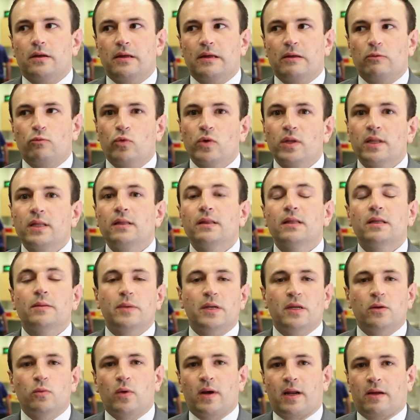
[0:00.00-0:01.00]
it really
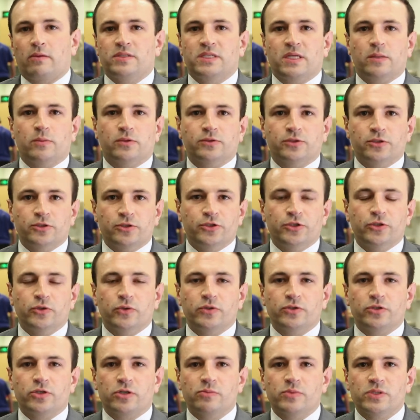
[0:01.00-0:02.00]
limited what I was able to do
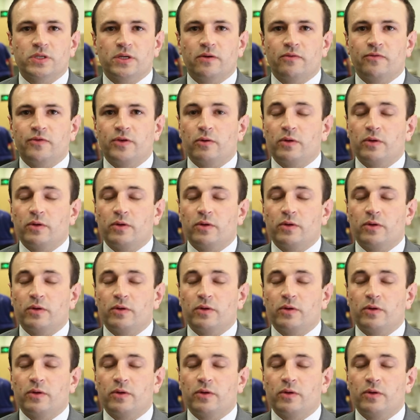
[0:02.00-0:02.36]
in terms of